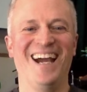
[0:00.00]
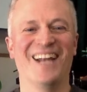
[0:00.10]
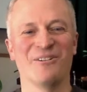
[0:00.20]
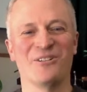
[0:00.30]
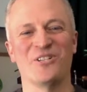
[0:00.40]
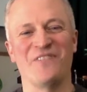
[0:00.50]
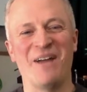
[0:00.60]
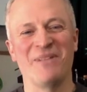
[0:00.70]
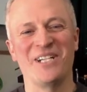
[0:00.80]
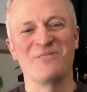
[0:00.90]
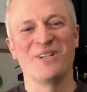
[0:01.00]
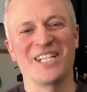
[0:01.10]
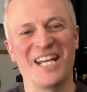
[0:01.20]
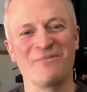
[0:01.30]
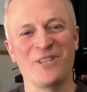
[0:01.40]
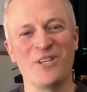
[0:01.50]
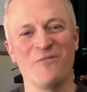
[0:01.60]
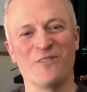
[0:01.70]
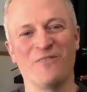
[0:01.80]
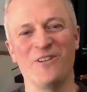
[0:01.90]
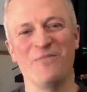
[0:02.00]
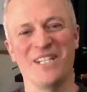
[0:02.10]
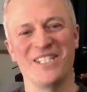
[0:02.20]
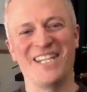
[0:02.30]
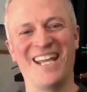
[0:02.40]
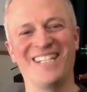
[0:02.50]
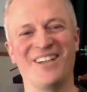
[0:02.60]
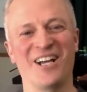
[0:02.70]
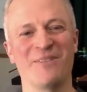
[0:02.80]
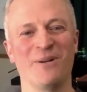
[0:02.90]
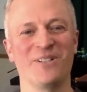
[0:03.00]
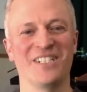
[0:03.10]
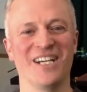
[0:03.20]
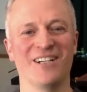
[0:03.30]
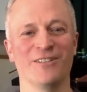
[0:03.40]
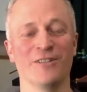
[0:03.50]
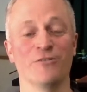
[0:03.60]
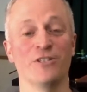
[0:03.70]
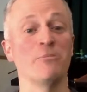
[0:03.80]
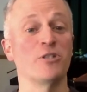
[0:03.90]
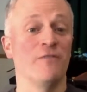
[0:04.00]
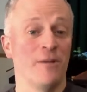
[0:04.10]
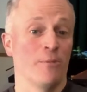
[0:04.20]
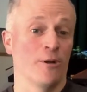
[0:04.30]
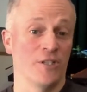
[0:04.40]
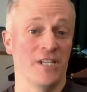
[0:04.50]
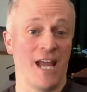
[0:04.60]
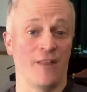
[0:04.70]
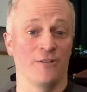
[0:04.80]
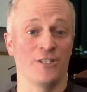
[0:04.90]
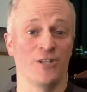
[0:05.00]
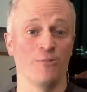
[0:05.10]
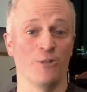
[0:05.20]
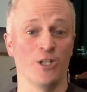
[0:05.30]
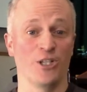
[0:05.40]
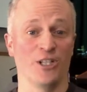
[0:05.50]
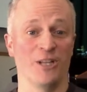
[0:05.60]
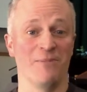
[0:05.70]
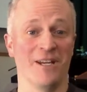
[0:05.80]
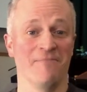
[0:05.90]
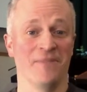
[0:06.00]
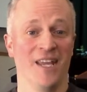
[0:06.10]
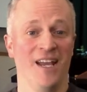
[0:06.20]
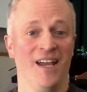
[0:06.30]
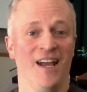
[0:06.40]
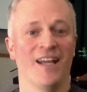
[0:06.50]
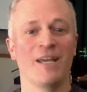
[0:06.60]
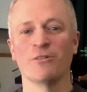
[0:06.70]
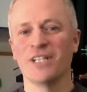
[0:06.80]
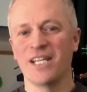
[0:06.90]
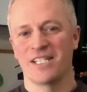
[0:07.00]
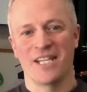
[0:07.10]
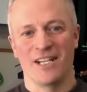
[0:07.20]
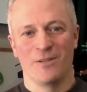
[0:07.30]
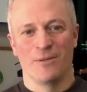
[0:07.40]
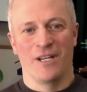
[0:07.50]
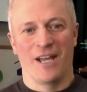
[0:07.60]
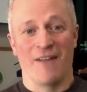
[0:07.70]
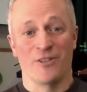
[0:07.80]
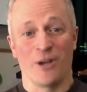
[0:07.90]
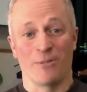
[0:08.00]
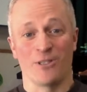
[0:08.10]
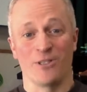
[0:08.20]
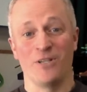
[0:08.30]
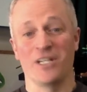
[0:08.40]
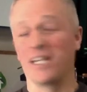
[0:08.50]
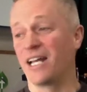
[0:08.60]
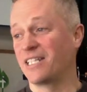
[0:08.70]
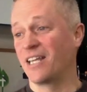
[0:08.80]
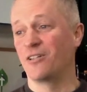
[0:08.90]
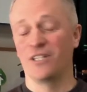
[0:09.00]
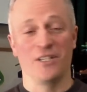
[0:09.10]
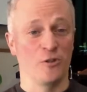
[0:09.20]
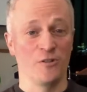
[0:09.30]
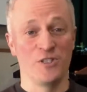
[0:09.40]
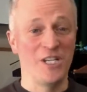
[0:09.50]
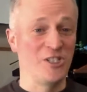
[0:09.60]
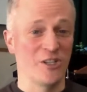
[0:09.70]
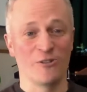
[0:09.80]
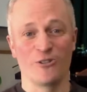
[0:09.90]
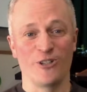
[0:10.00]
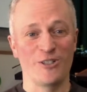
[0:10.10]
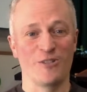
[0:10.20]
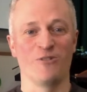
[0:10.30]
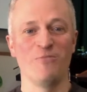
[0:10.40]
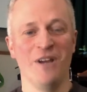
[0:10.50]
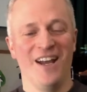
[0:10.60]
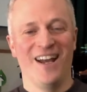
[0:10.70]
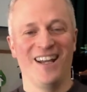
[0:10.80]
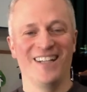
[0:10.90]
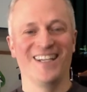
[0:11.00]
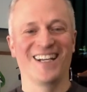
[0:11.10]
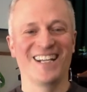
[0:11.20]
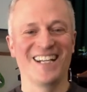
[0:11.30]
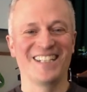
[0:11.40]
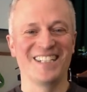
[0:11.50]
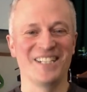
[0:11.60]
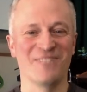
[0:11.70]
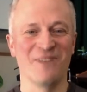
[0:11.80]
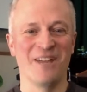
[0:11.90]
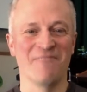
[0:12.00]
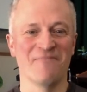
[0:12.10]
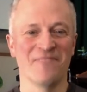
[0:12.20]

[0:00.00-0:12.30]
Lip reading: Hello, church family. I just wanted to connect with you for a few minutes today to talk about the resumption of in-person gatherings here in British Columbia. Again, we're really excited to have this opportunity to connect together to sort of see each other across the room and connect in this way.